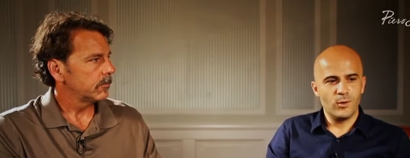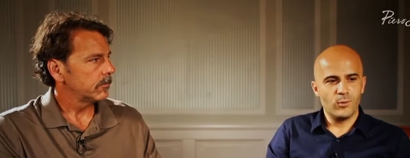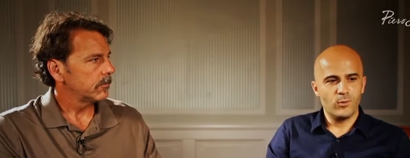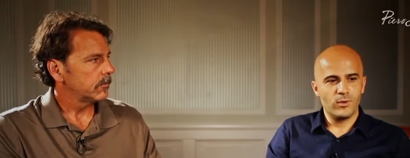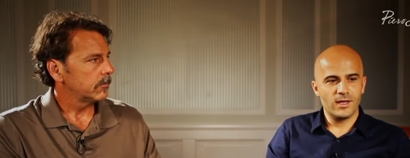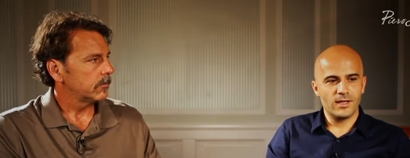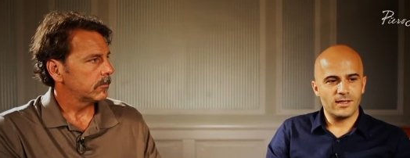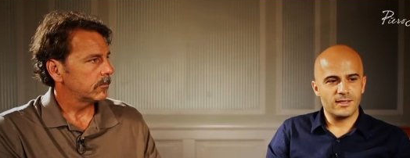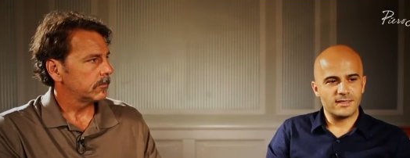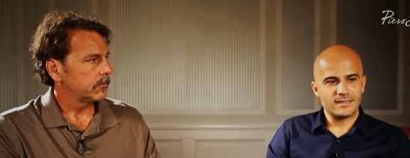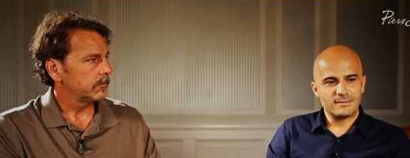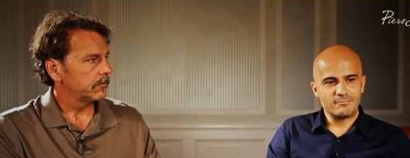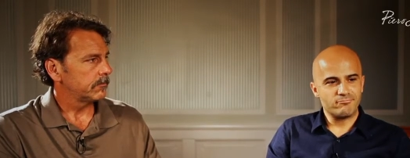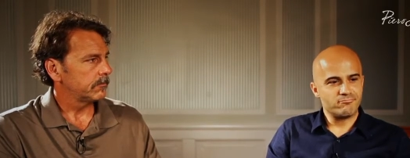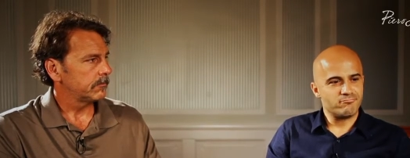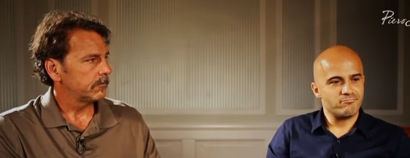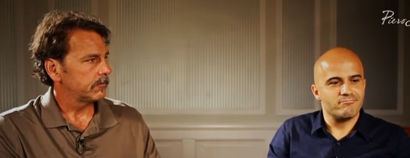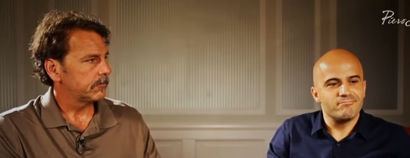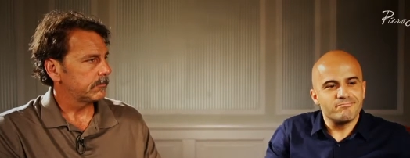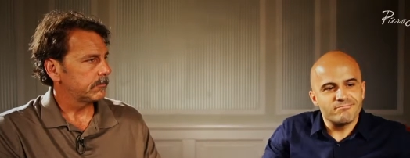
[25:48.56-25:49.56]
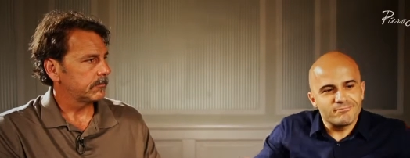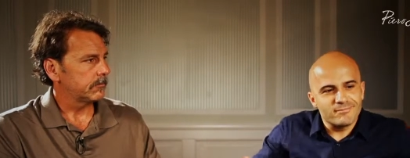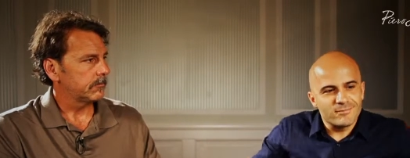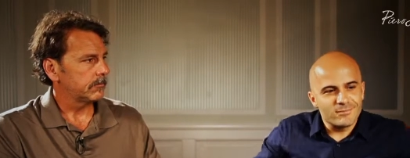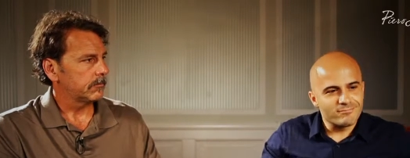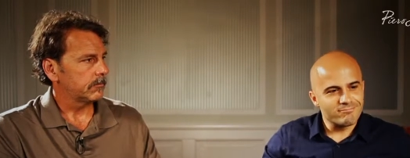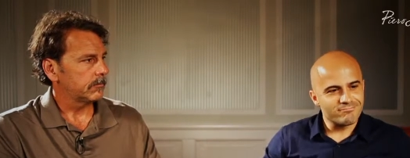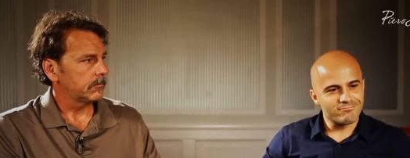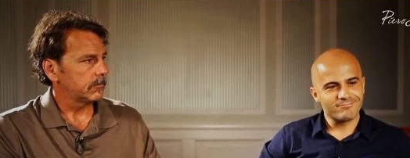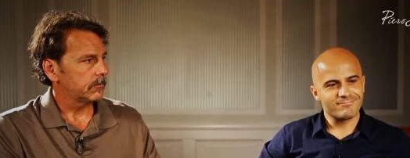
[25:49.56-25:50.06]
Speaker 1: Well,
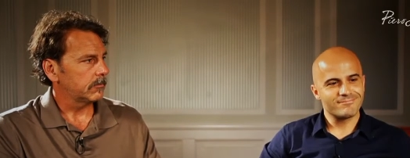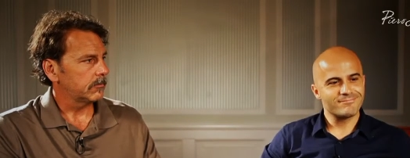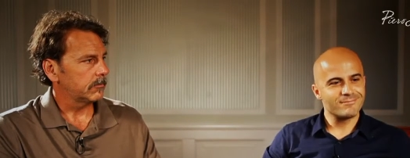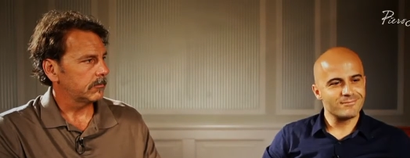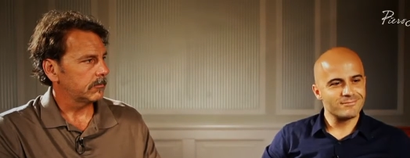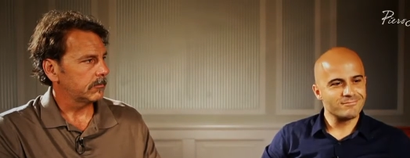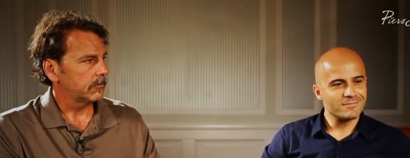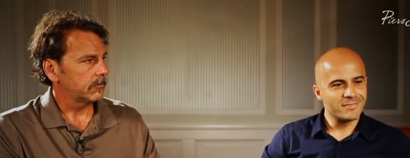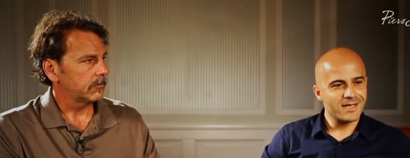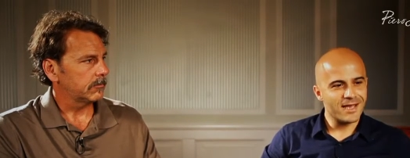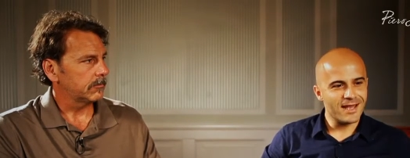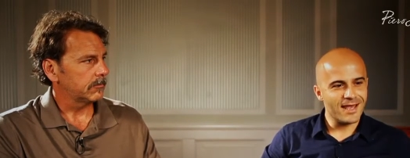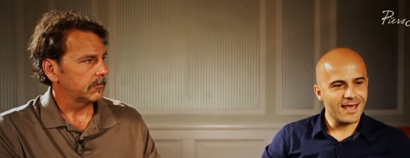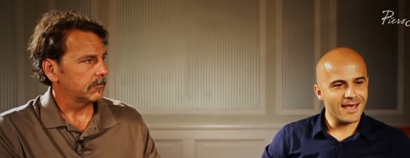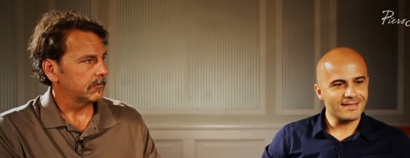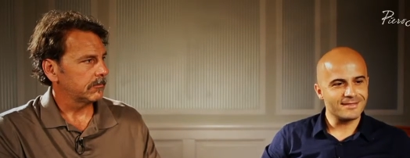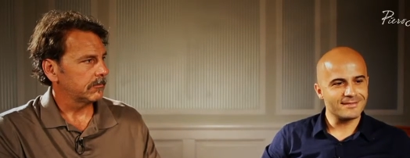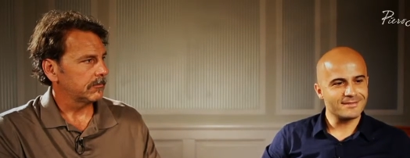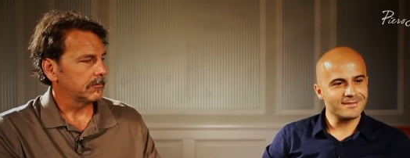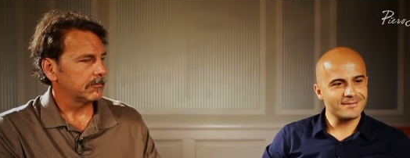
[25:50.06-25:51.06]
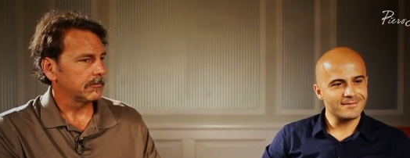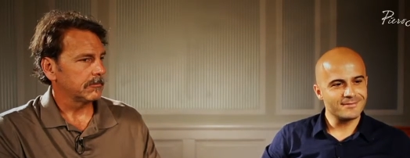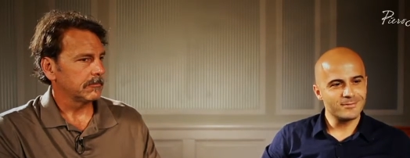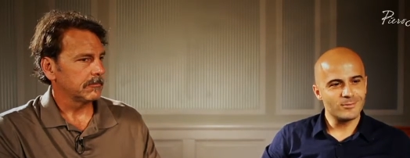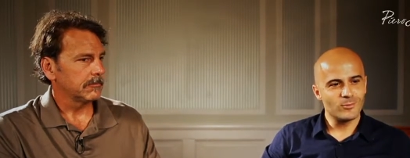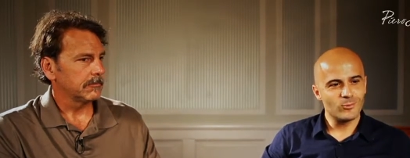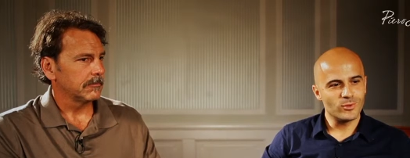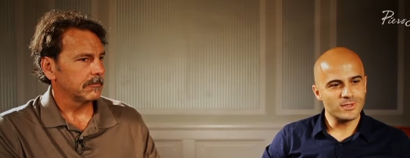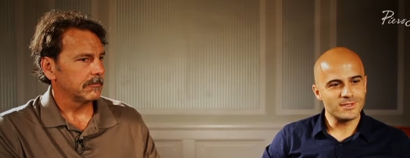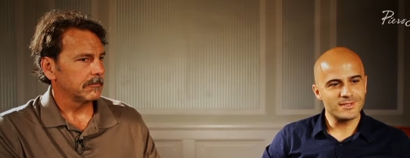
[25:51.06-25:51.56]
can I add
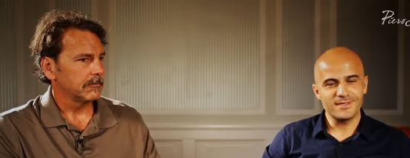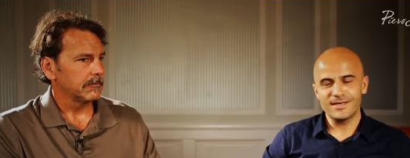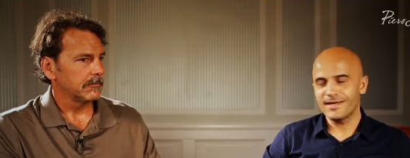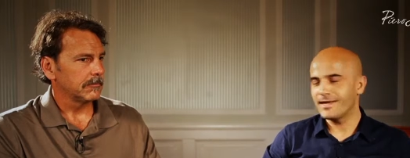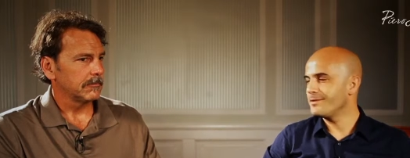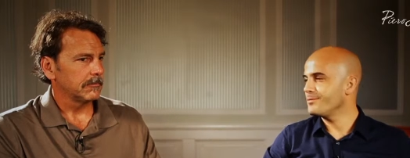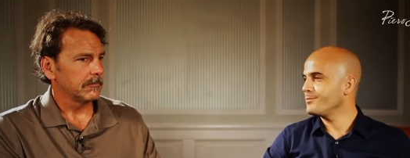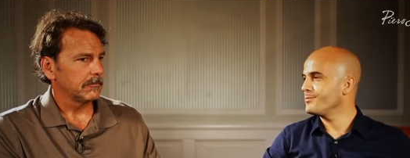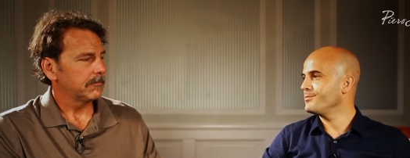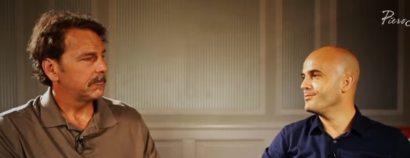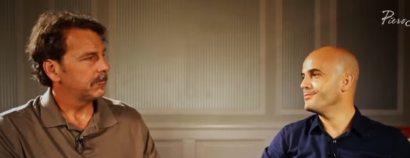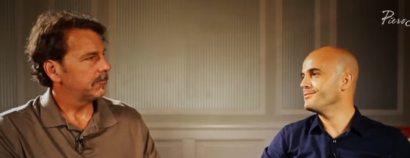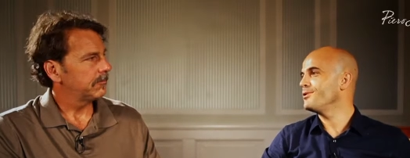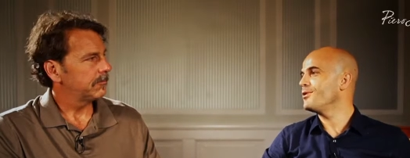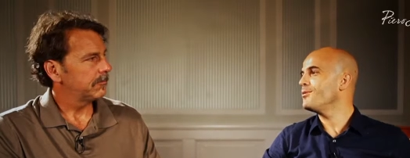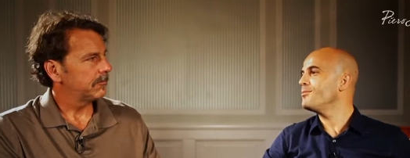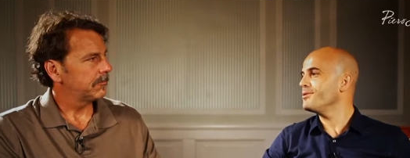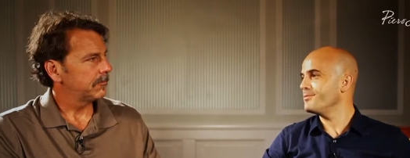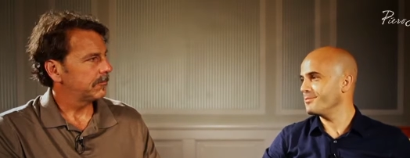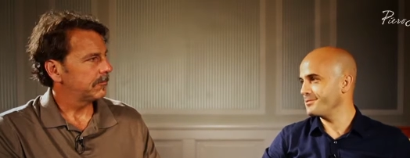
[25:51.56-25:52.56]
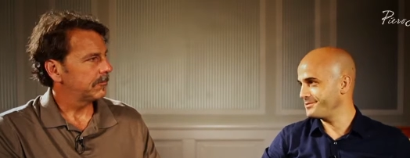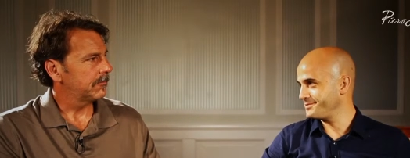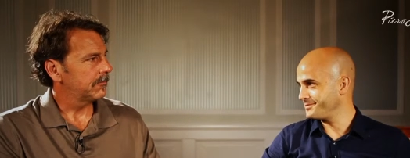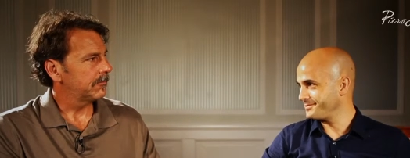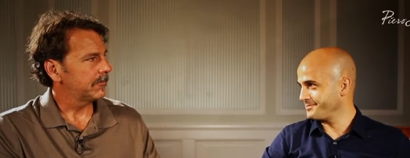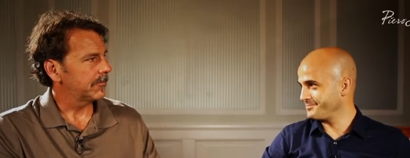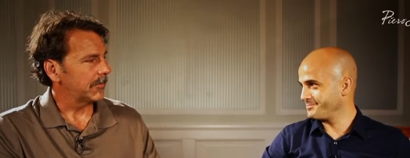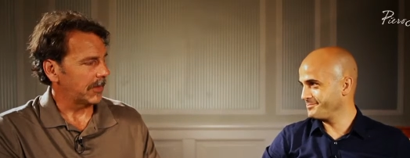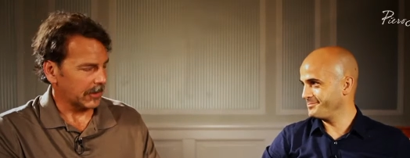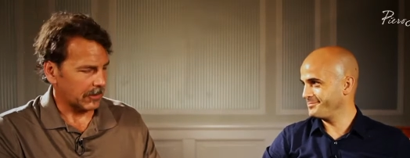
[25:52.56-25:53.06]
once again compliments.
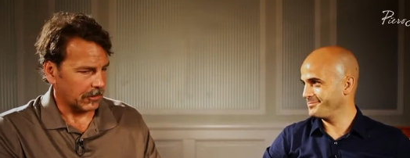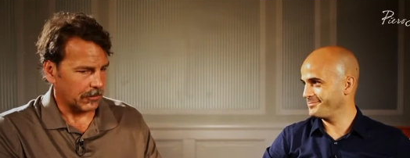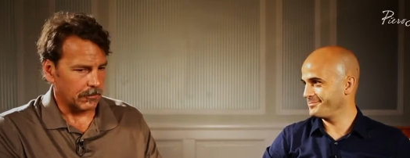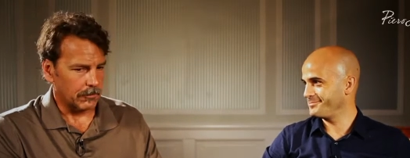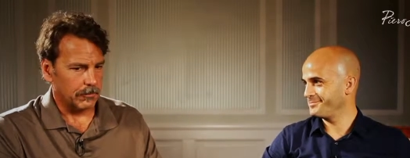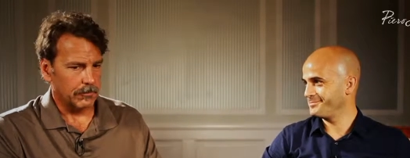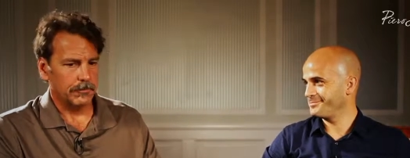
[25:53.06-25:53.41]
Thank you.